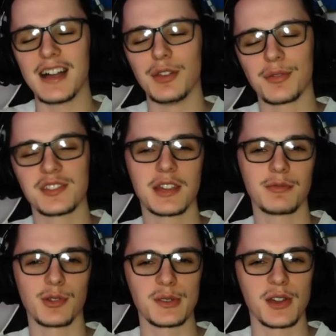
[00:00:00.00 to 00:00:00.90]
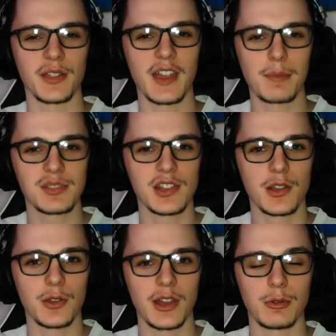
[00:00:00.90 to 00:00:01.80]
I have nothing to say before the start of the
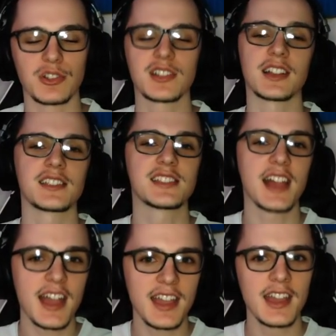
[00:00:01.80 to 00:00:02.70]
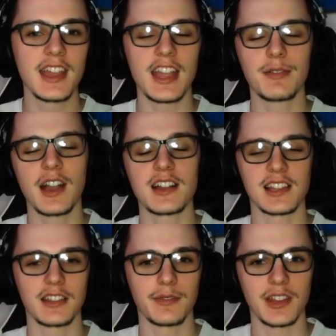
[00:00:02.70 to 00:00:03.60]
episode. I would just like to say, if you
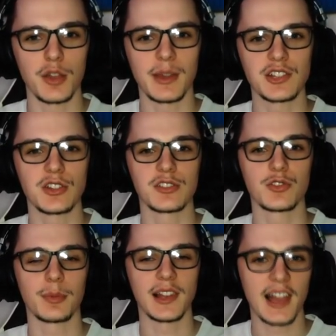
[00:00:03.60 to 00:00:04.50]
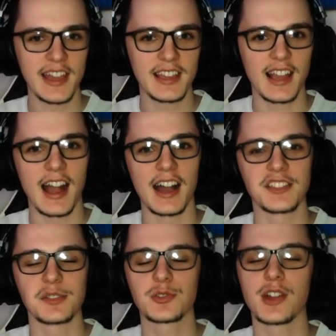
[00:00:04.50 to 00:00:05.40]
guys like the video, make sure to drop a like
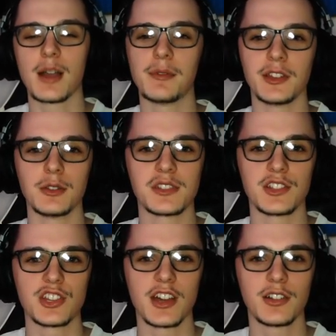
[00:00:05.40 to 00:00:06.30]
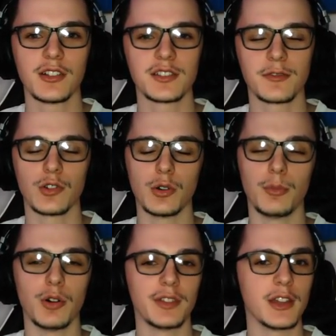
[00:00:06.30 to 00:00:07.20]
and subscribe if you're new to the channel to
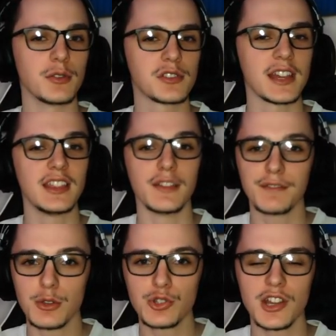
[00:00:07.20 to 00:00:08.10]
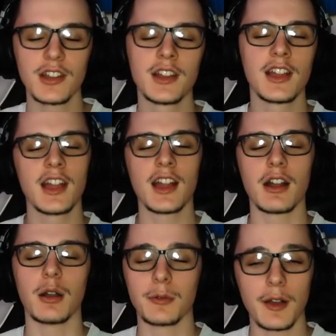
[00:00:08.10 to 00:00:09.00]
follow more videos in the future.
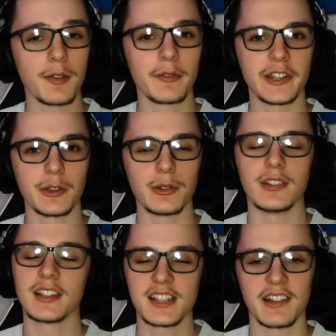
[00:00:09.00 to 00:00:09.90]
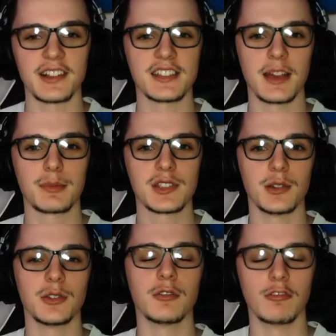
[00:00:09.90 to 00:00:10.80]
And without further ado, let's get right into the
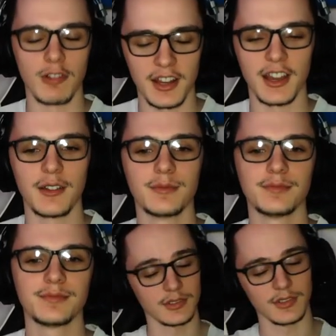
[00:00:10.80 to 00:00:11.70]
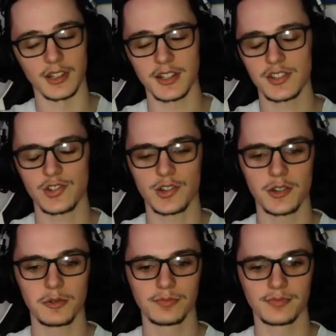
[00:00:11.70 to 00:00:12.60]
episode right now. Well, that's
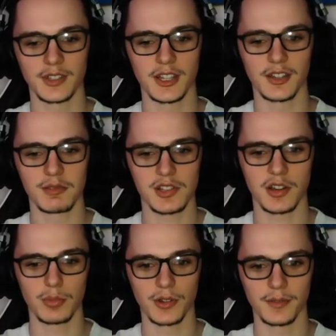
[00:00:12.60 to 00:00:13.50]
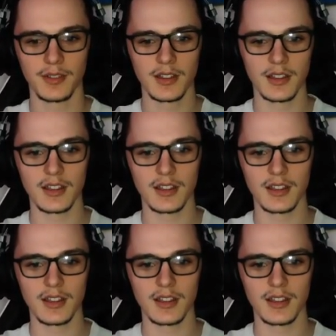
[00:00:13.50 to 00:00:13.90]
true. Yeah, he's got a point.